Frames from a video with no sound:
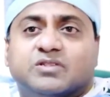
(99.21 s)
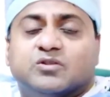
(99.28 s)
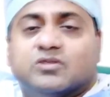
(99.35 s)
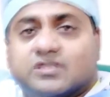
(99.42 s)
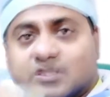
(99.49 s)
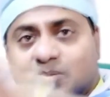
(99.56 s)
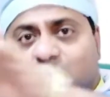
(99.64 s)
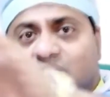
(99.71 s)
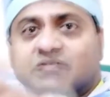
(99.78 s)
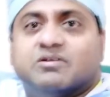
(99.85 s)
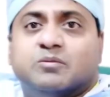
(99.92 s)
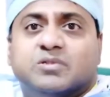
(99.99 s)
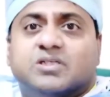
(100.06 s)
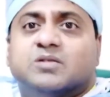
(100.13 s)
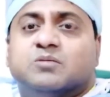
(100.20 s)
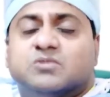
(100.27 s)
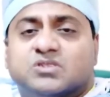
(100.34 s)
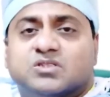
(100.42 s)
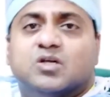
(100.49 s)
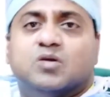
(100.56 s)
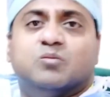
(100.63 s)
so that the pathway
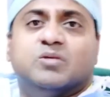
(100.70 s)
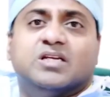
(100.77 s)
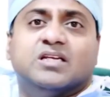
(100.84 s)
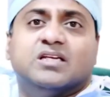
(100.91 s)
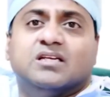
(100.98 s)
becomes normal.